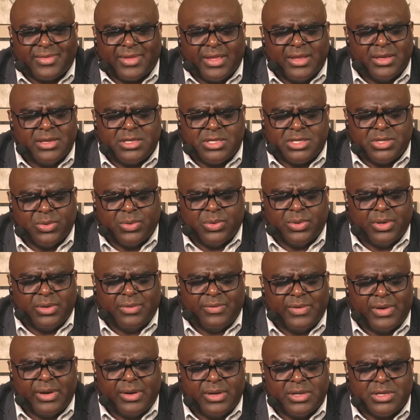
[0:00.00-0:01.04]
and soon
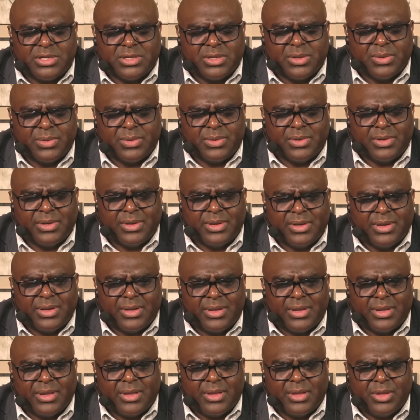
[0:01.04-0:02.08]
and very soon
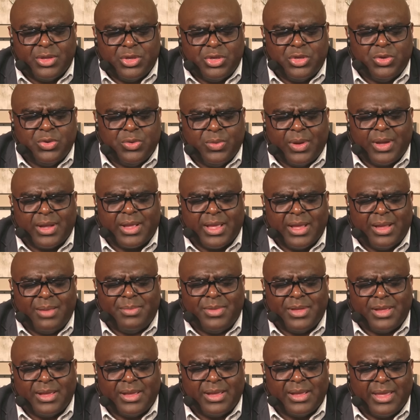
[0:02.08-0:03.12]
you are
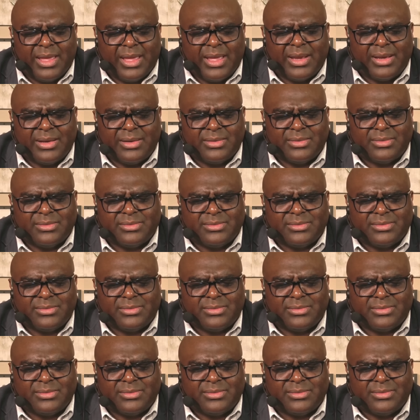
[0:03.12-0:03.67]
coming again.